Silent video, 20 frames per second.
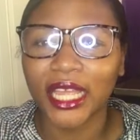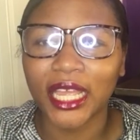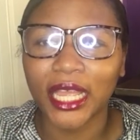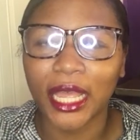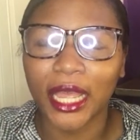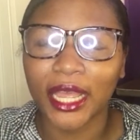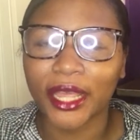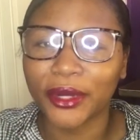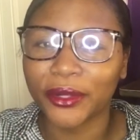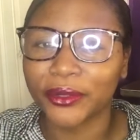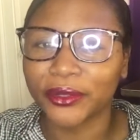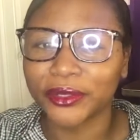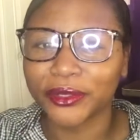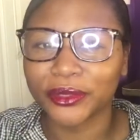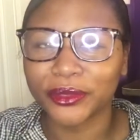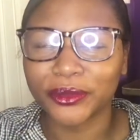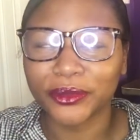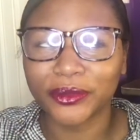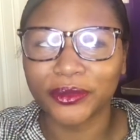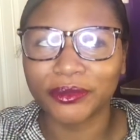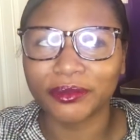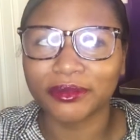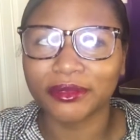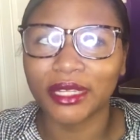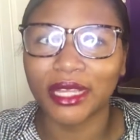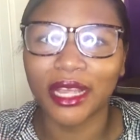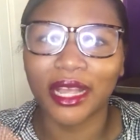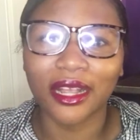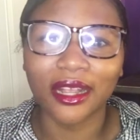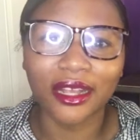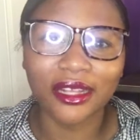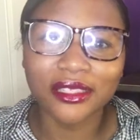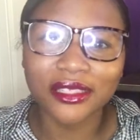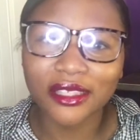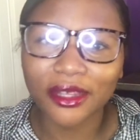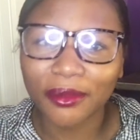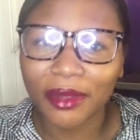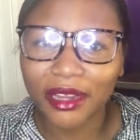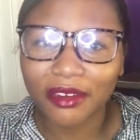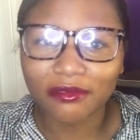I don't know. I got some
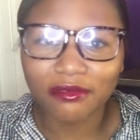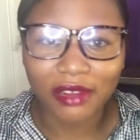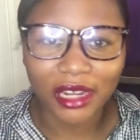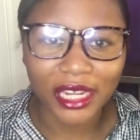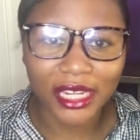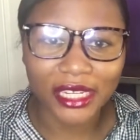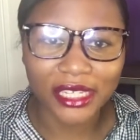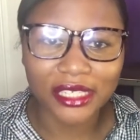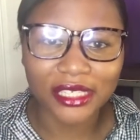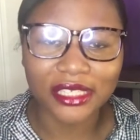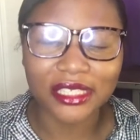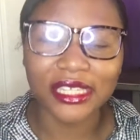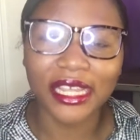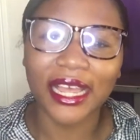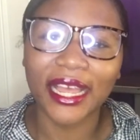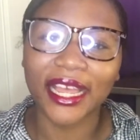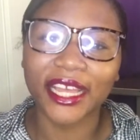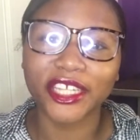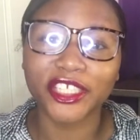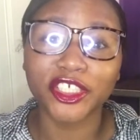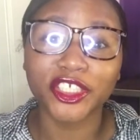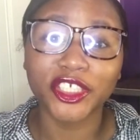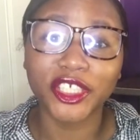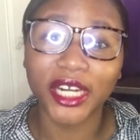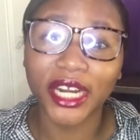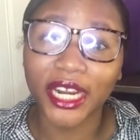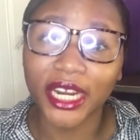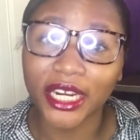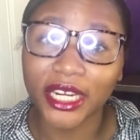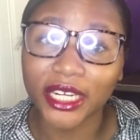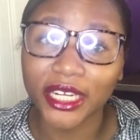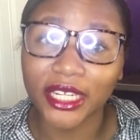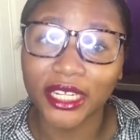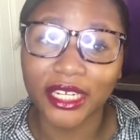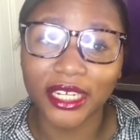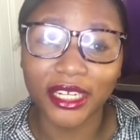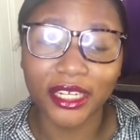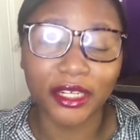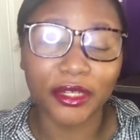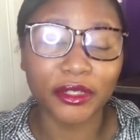advice. I tried
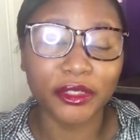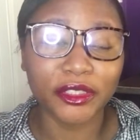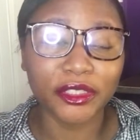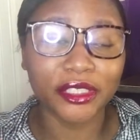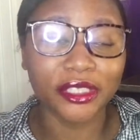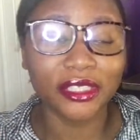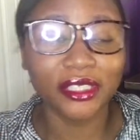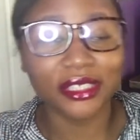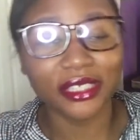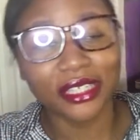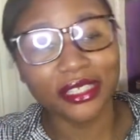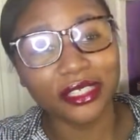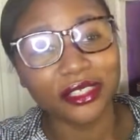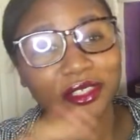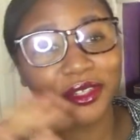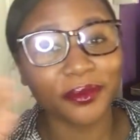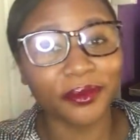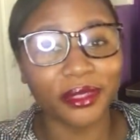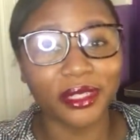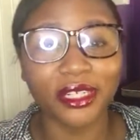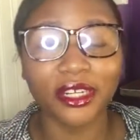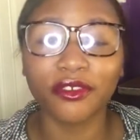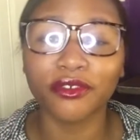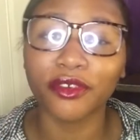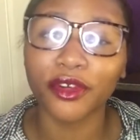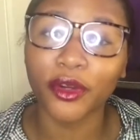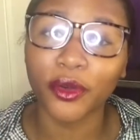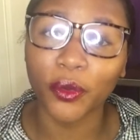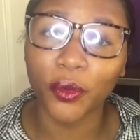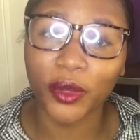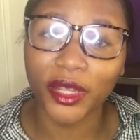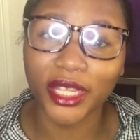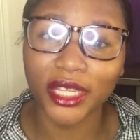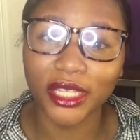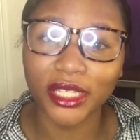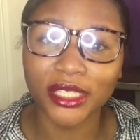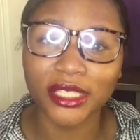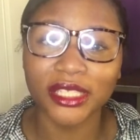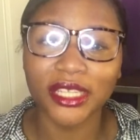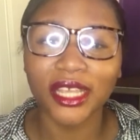to set it up in different
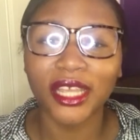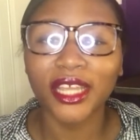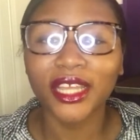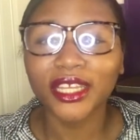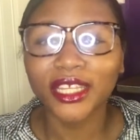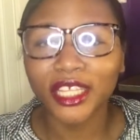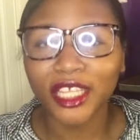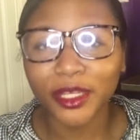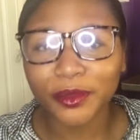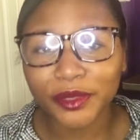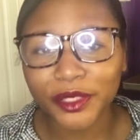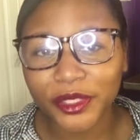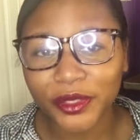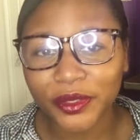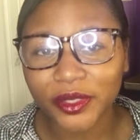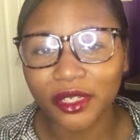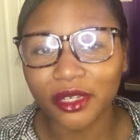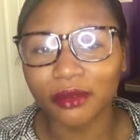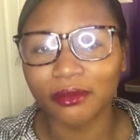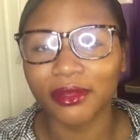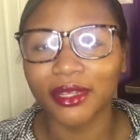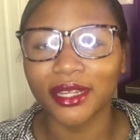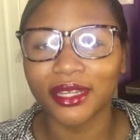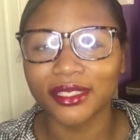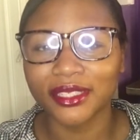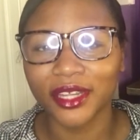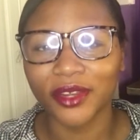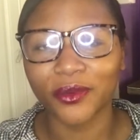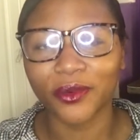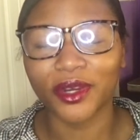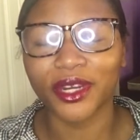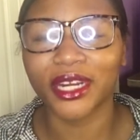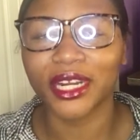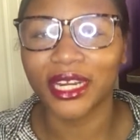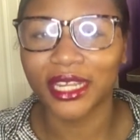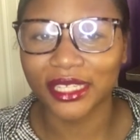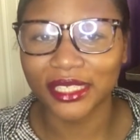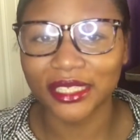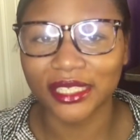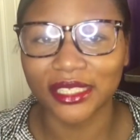ways. Keep showing because I wear
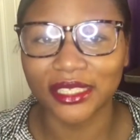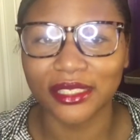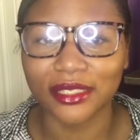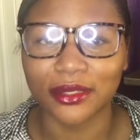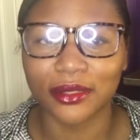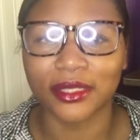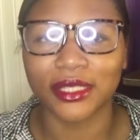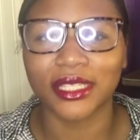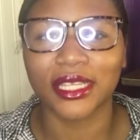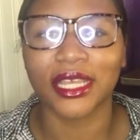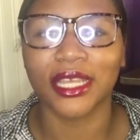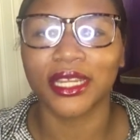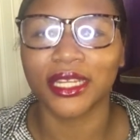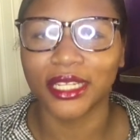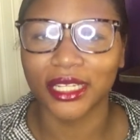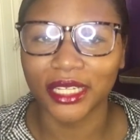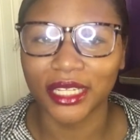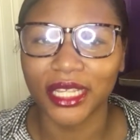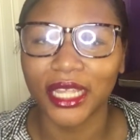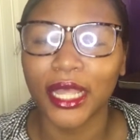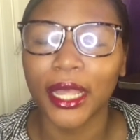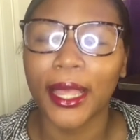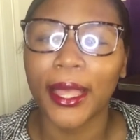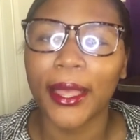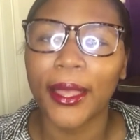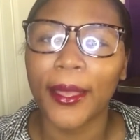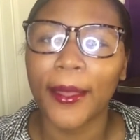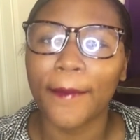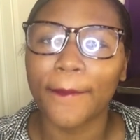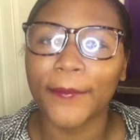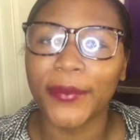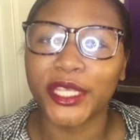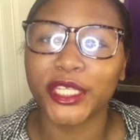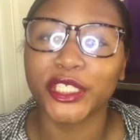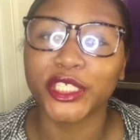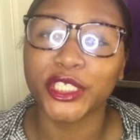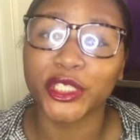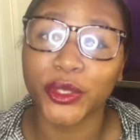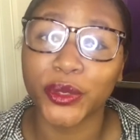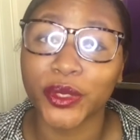glasses, so it's gonna be
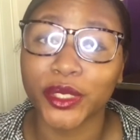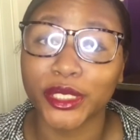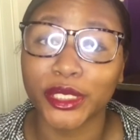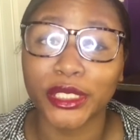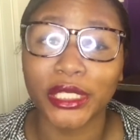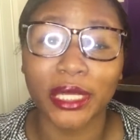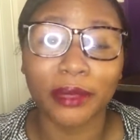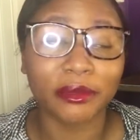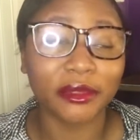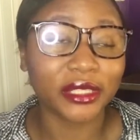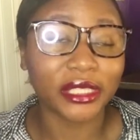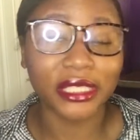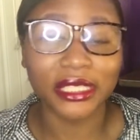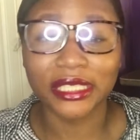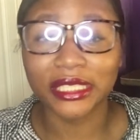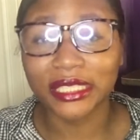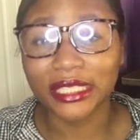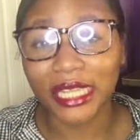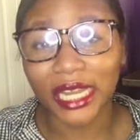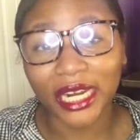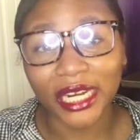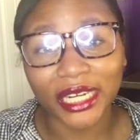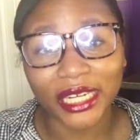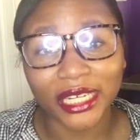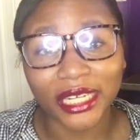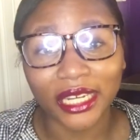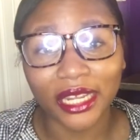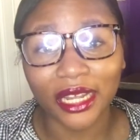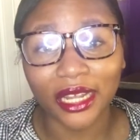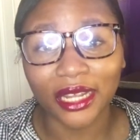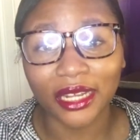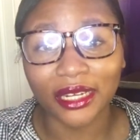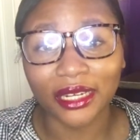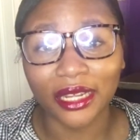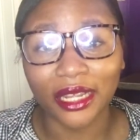showing. So I'm really sorry, y'all.